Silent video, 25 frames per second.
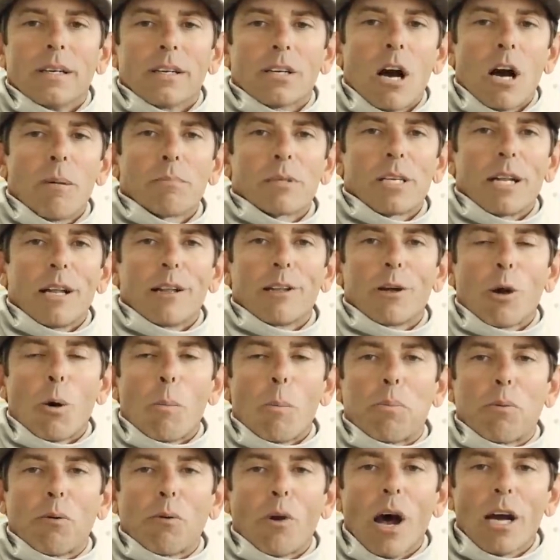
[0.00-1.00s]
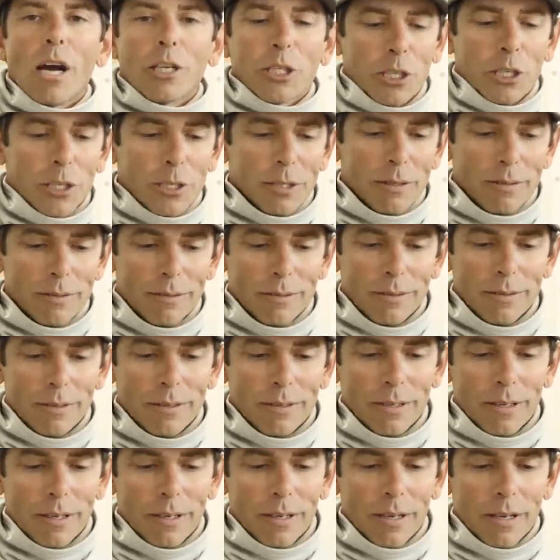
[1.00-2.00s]
comes in a little brush,
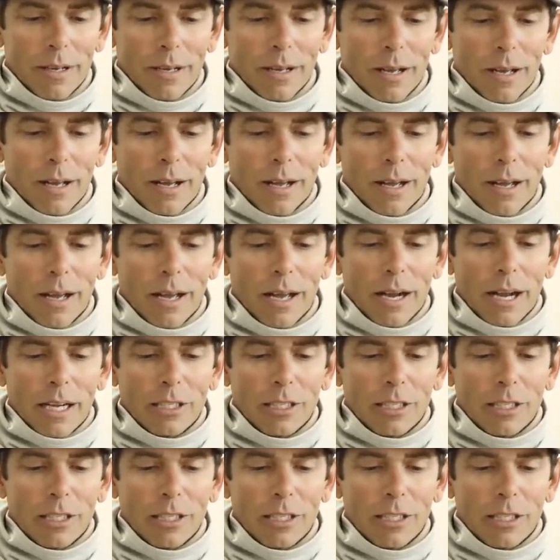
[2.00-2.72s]
and